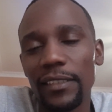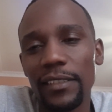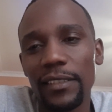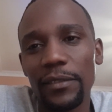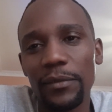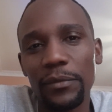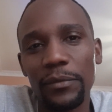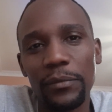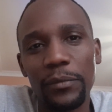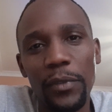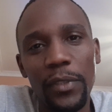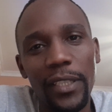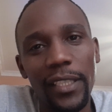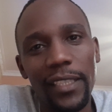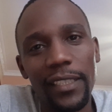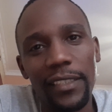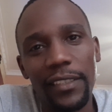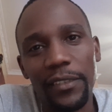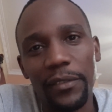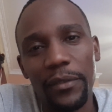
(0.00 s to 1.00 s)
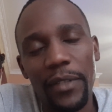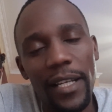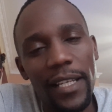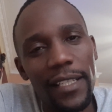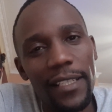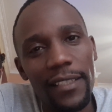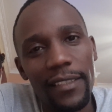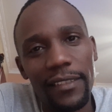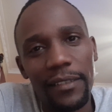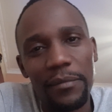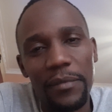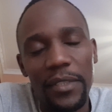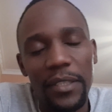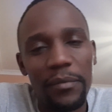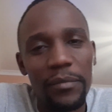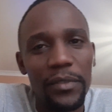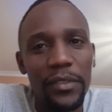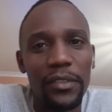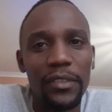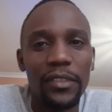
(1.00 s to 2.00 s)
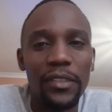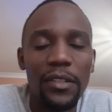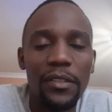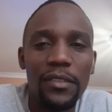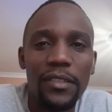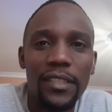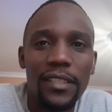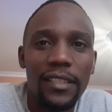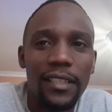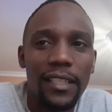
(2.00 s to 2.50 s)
walking right, sometimes you're not,